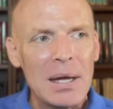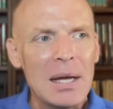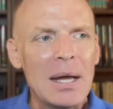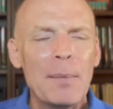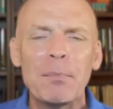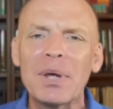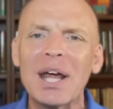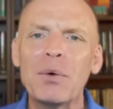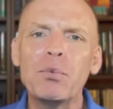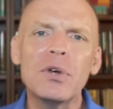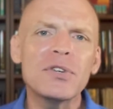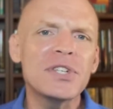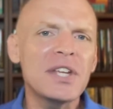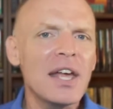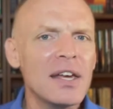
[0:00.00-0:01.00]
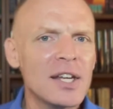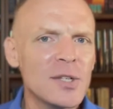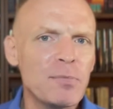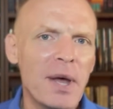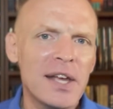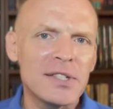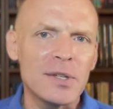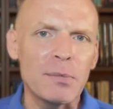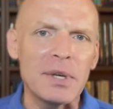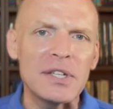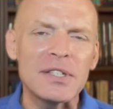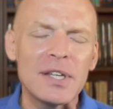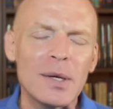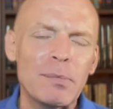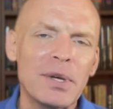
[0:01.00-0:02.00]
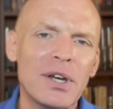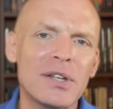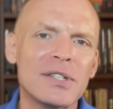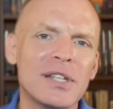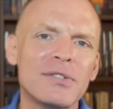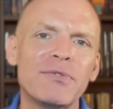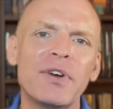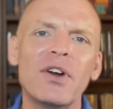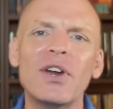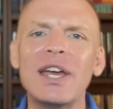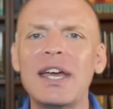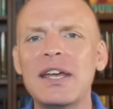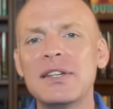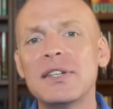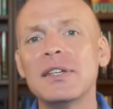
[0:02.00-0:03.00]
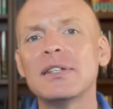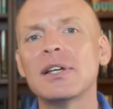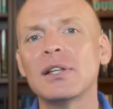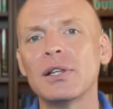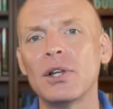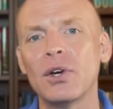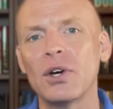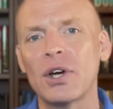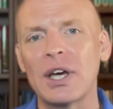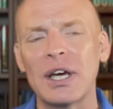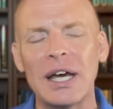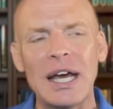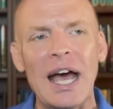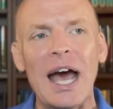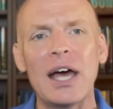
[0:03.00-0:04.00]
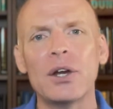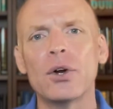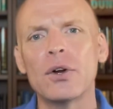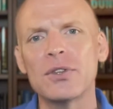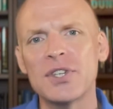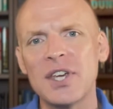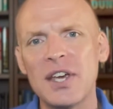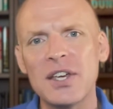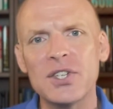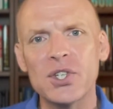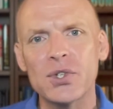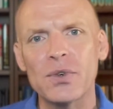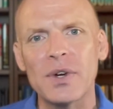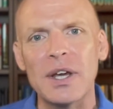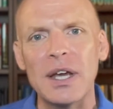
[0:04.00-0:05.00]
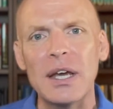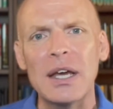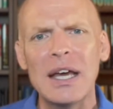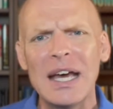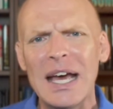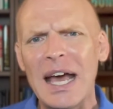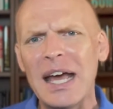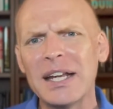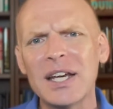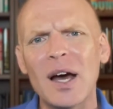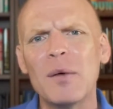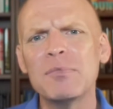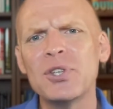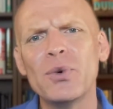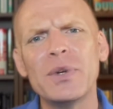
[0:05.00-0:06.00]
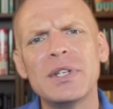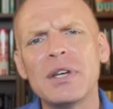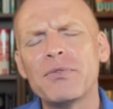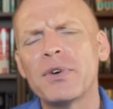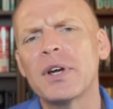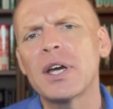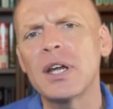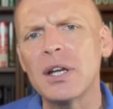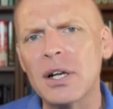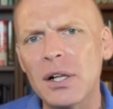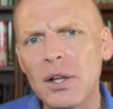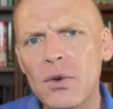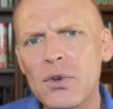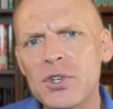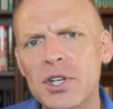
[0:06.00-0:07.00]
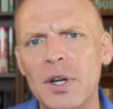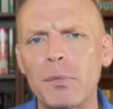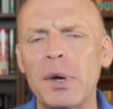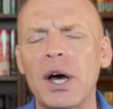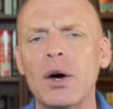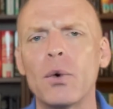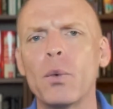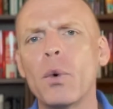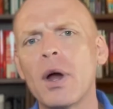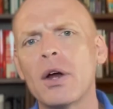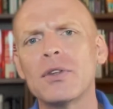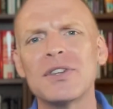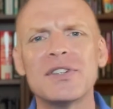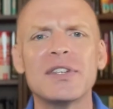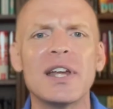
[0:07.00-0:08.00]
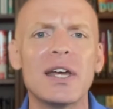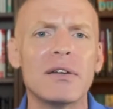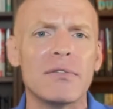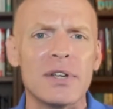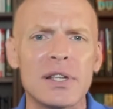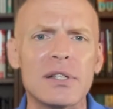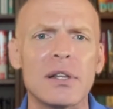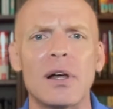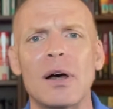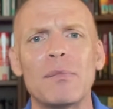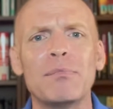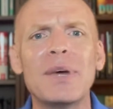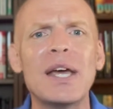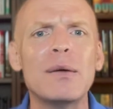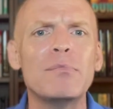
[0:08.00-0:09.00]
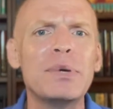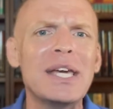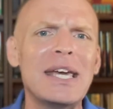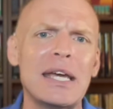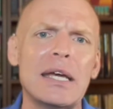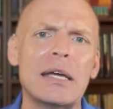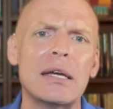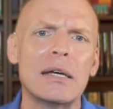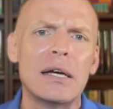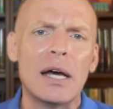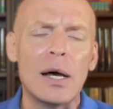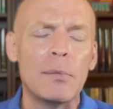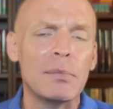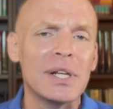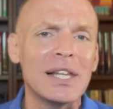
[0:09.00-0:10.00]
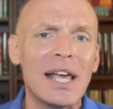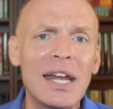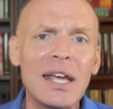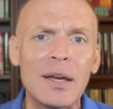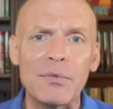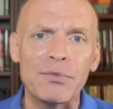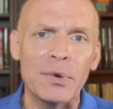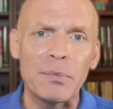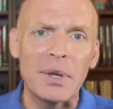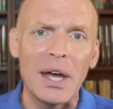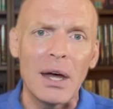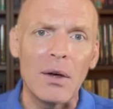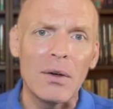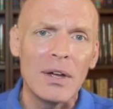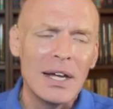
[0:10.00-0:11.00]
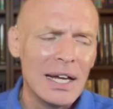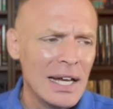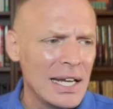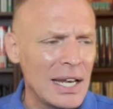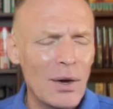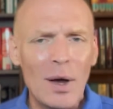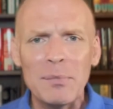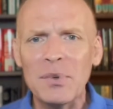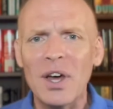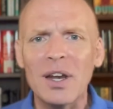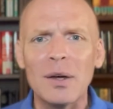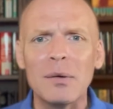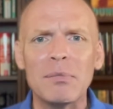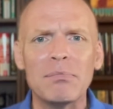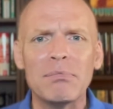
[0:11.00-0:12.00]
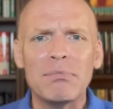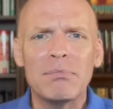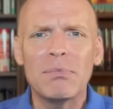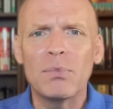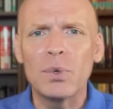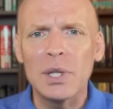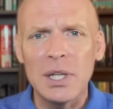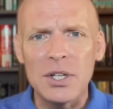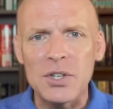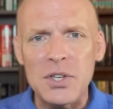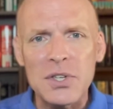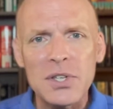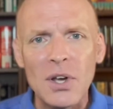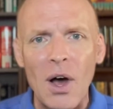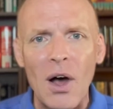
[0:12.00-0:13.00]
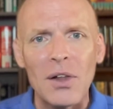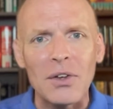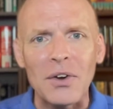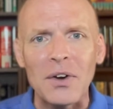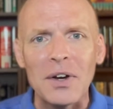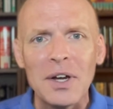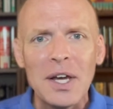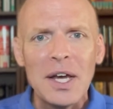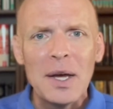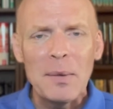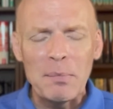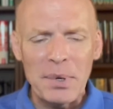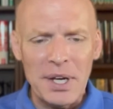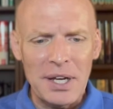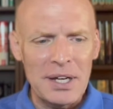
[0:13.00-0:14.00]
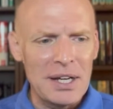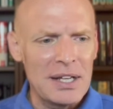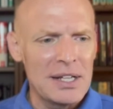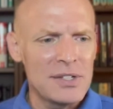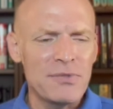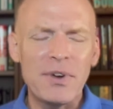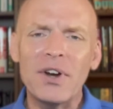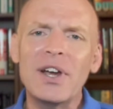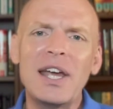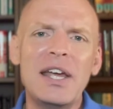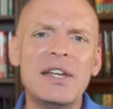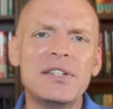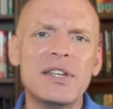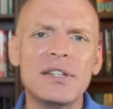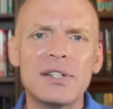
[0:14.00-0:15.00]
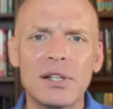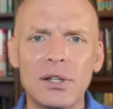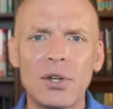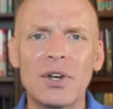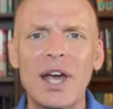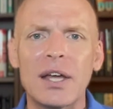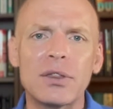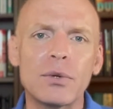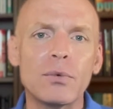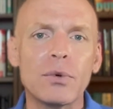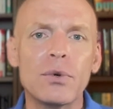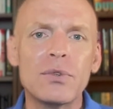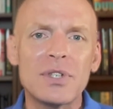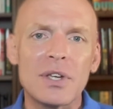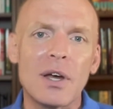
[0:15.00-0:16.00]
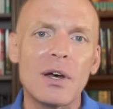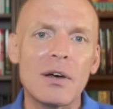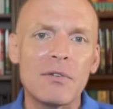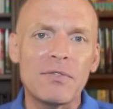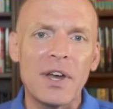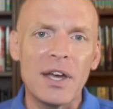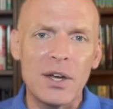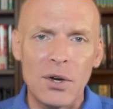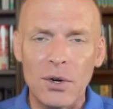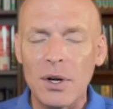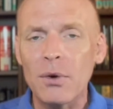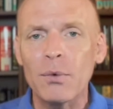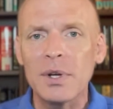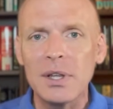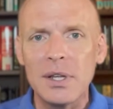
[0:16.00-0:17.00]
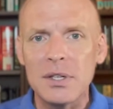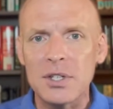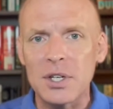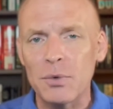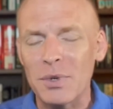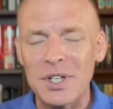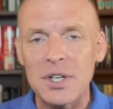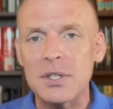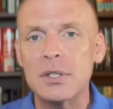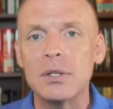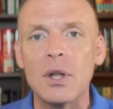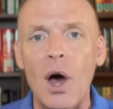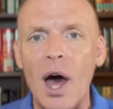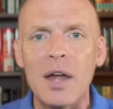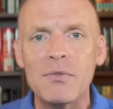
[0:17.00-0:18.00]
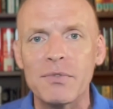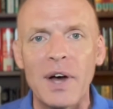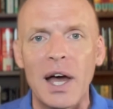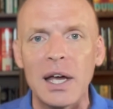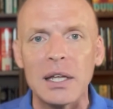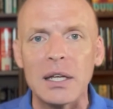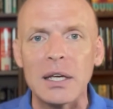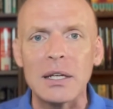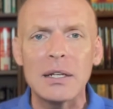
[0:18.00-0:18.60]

But I will say it is pessimistic because it's very easy to look at Earth's history and come to a different conclusion about where the state of Islam may be a millennium from now. Now, I'm not a religious scholar, but it's very easy to look at the roots of a current religion which is not violent,